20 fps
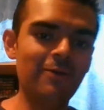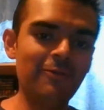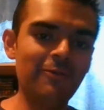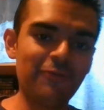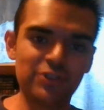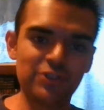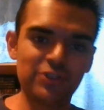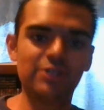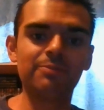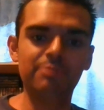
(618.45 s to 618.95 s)

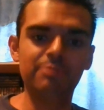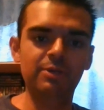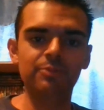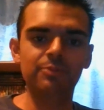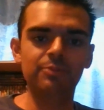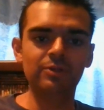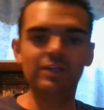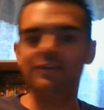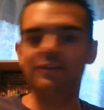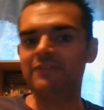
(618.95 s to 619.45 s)
for some
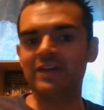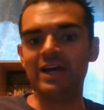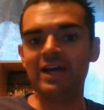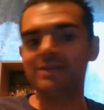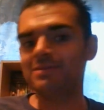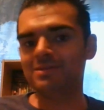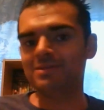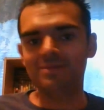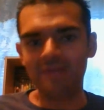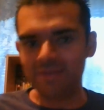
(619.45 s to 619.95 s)
people. If
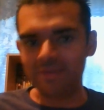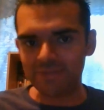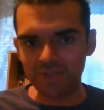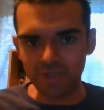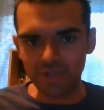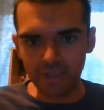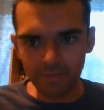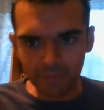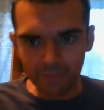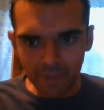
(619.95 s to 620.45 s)
not, I'm
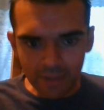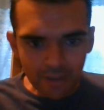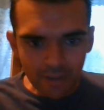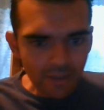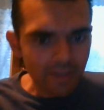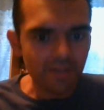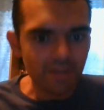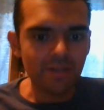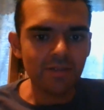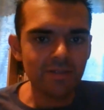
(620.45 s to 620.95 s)
sorry.
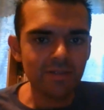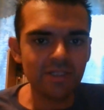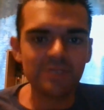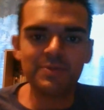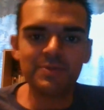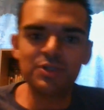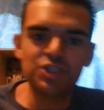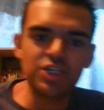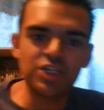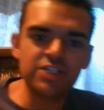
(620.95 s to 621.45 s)
This has
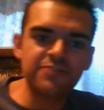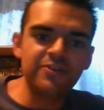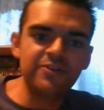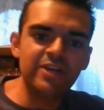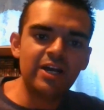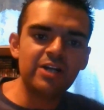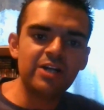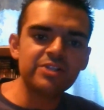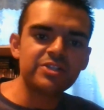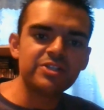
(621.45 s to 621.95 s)
been
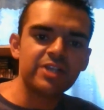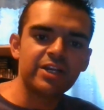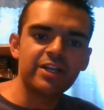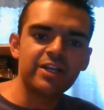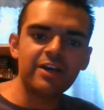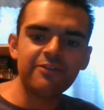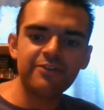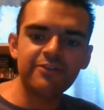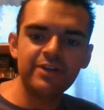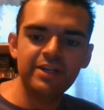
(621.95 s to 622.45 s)
GXVL signing
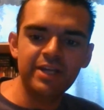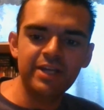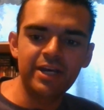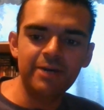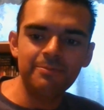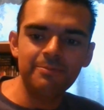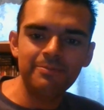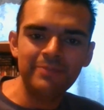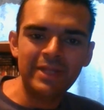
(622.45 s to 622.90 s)
off right now.